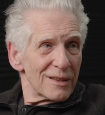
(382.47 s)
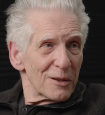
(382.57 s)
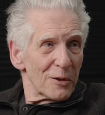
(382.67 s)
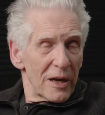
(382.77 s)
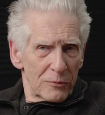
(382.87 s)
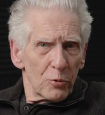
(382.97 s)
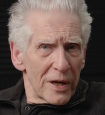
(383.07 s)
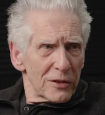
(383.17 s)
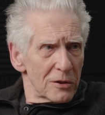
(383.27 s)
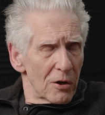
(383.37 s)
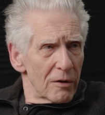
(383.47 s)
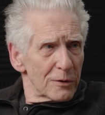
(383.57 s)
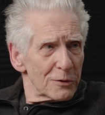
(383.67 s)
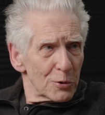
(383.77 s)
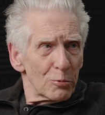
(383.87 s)
you know, have you read the
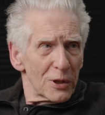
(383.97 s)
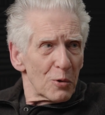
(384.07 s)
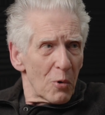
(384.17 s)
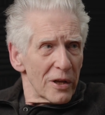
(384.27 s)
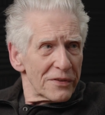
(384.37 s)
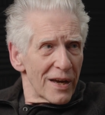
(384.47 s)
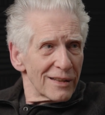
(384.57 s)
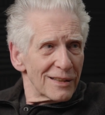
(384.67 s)
novel? You really want that?